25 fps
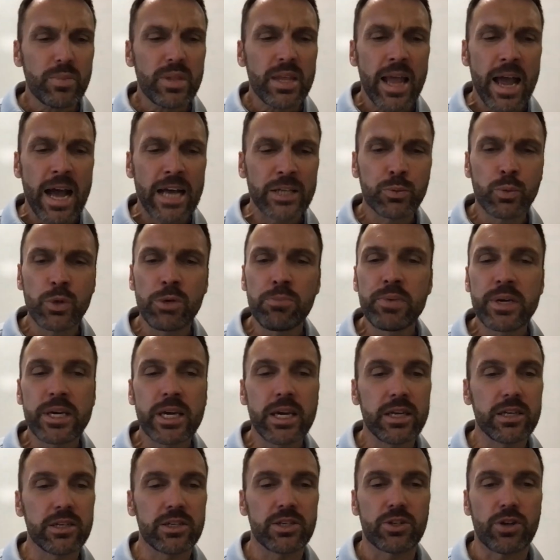as we
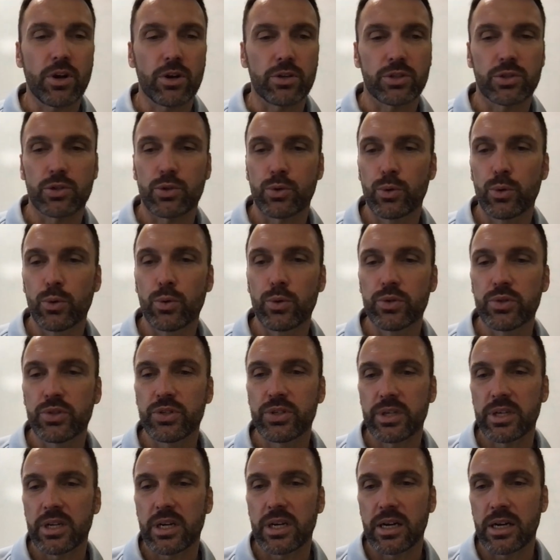begin to start
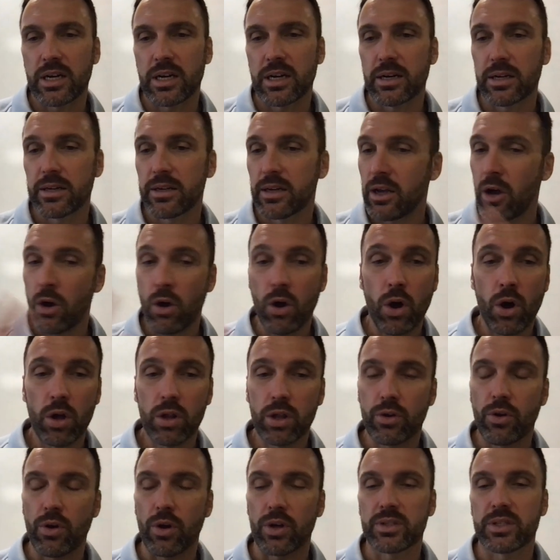schools uh,
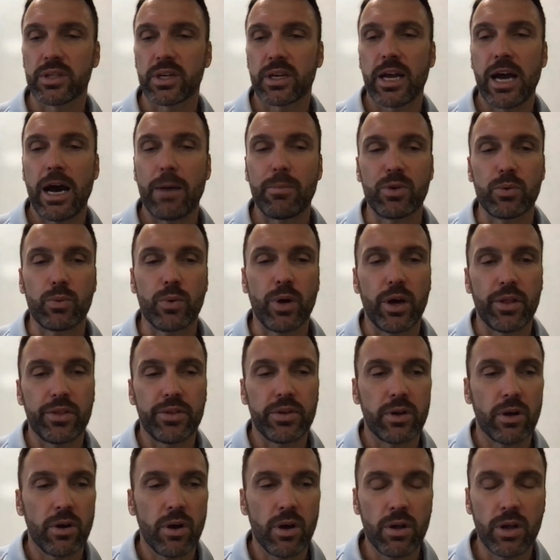all across the Commonwealth,
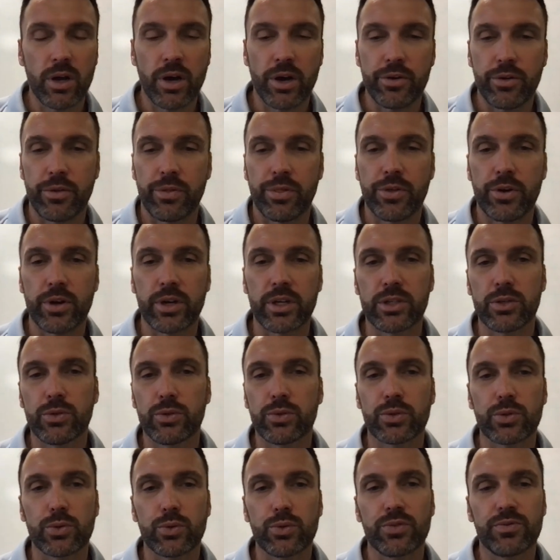all 132
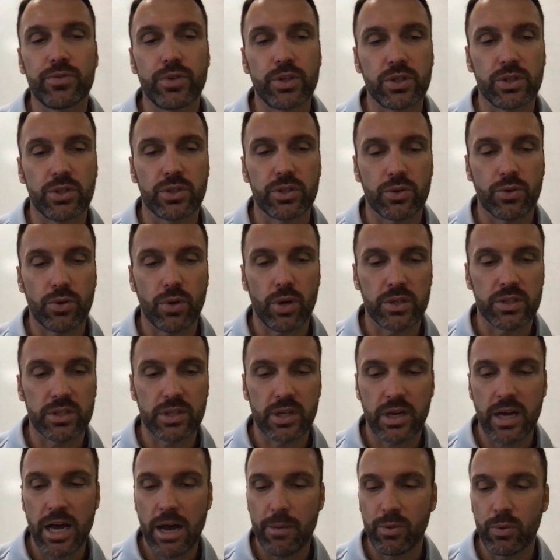school divisions across the
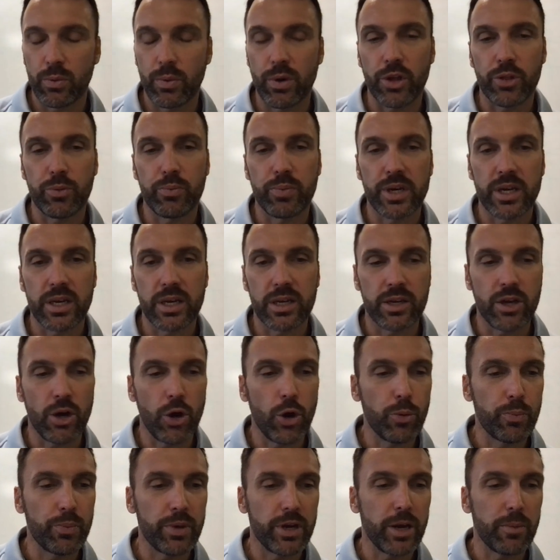Commonwealth begin to
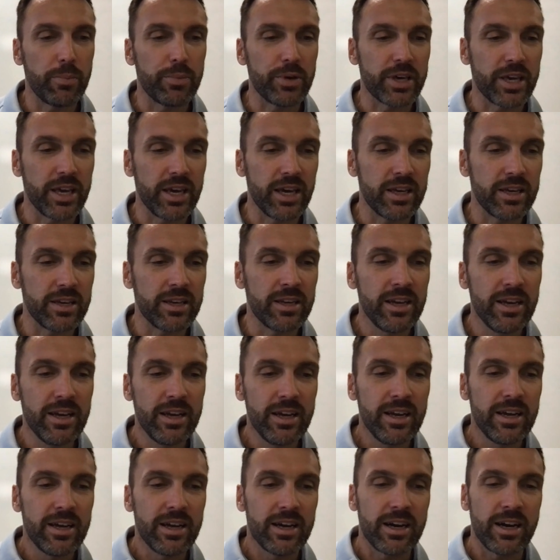open up again.
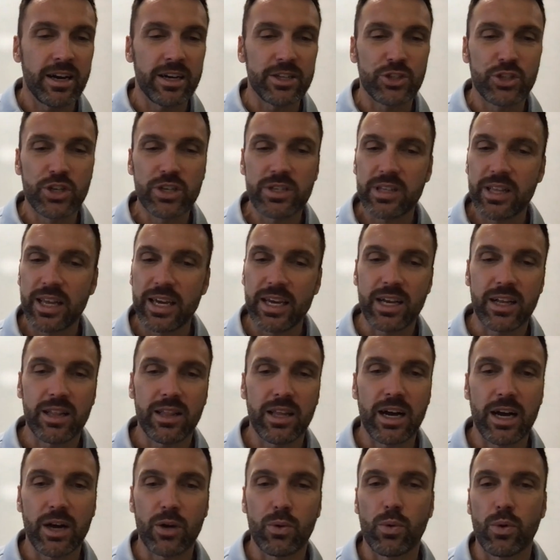Uh, just like
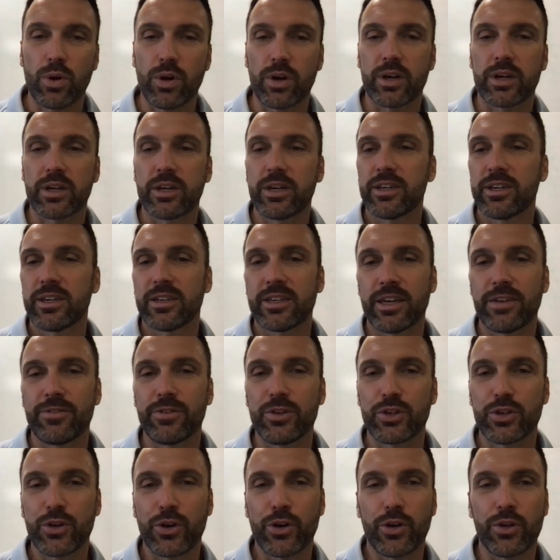clockwork, if
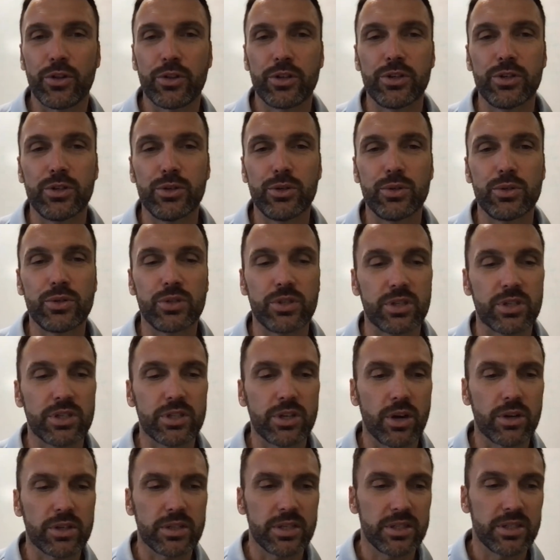you turn on the news, you
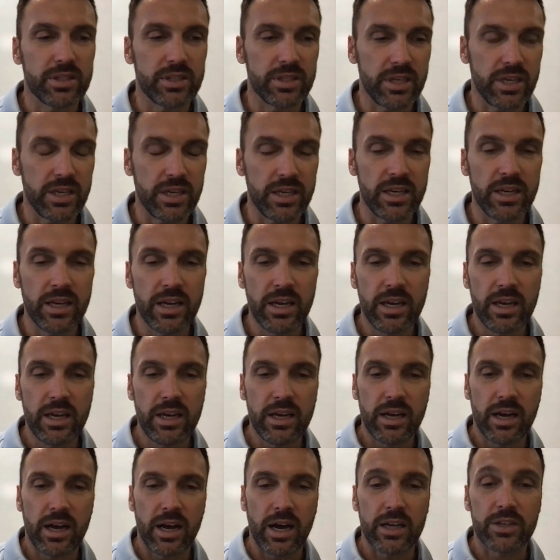start to see
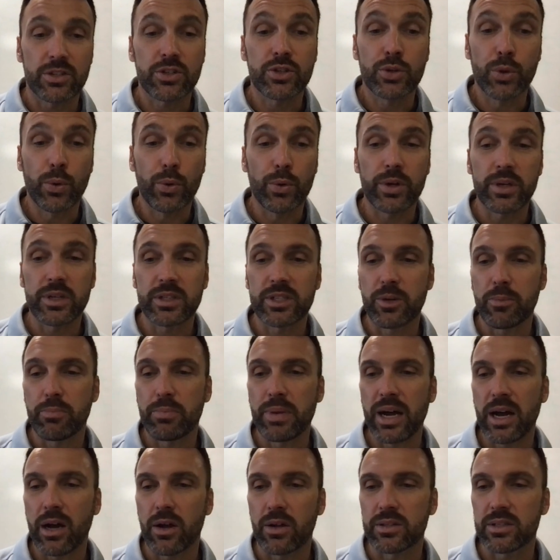uh, stories
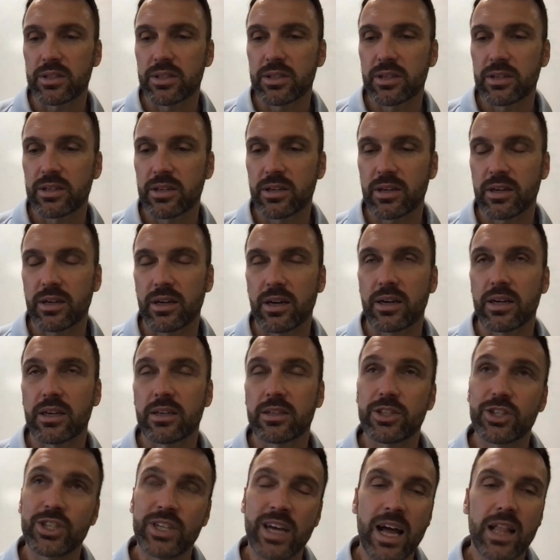about uh,
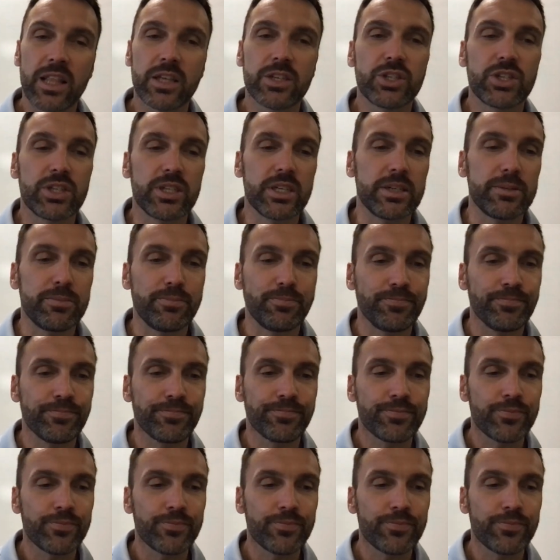challenging